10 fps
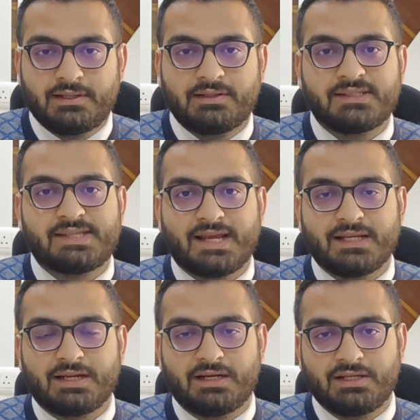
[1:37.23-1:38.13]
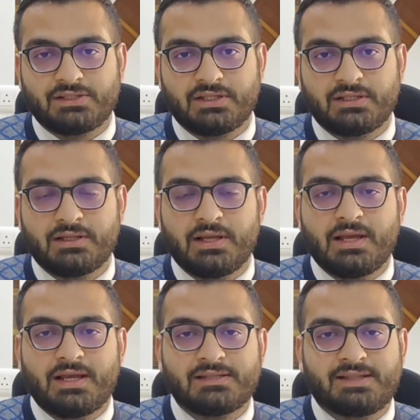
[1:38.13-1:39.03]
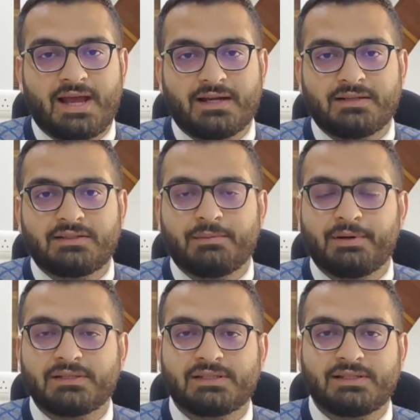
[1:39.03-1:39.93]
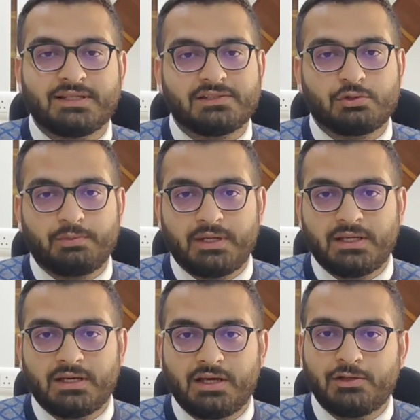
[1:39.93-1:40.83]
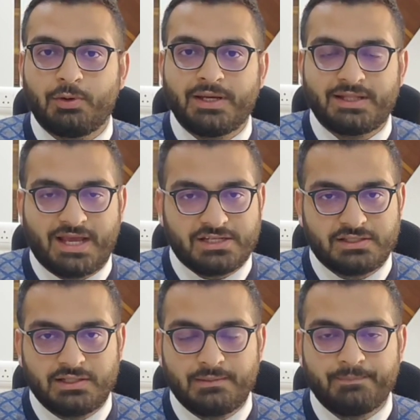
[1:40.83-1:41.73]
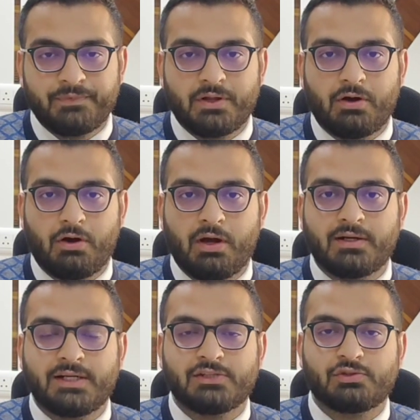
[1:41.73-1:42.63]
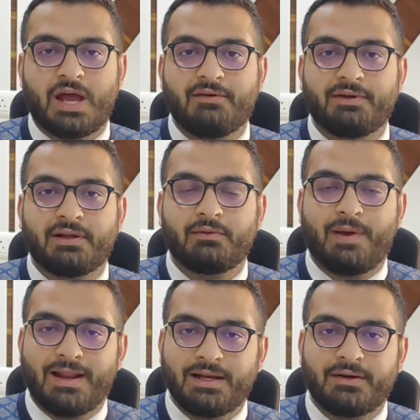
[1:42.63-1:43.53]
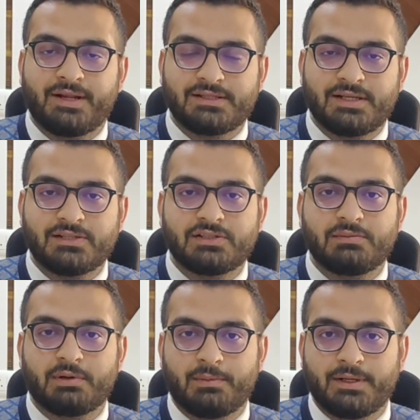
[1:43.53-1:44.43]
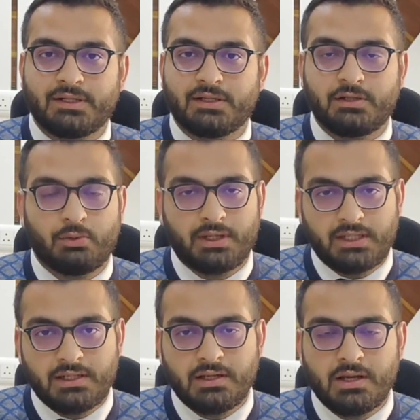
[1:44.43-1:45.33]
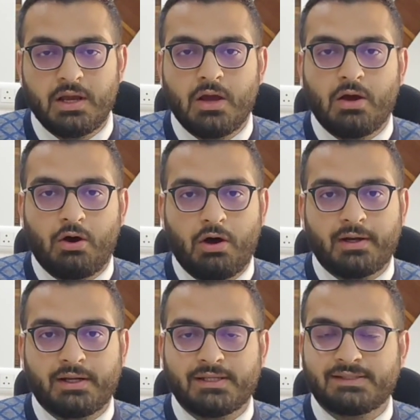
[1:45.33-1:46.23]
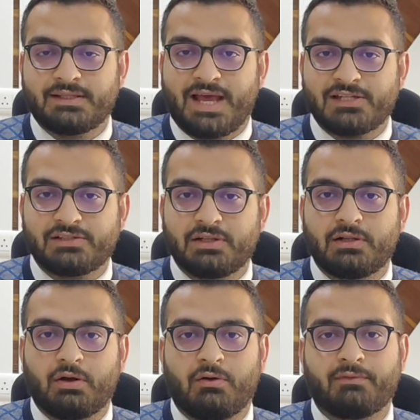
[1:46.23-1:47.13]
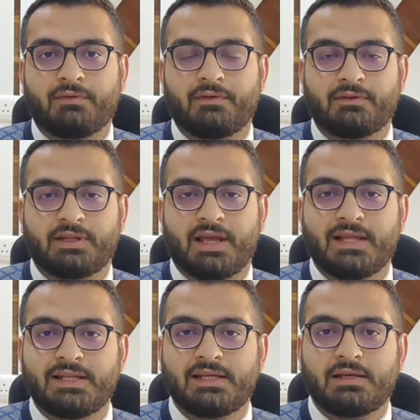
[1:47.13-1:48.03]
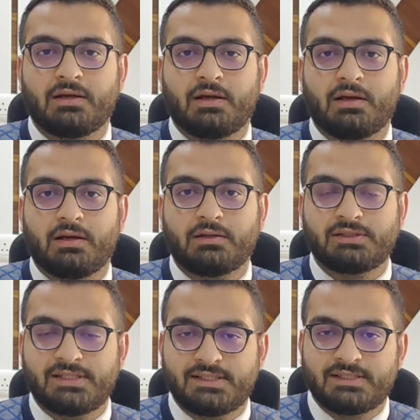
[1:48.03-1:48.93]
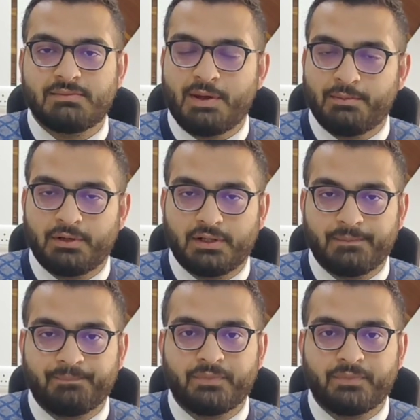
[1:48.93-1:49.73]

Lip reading: The second condition is that the person needs to be a UAE national or needs to have a valid residential permit in the UAE or is the national of any GCC member.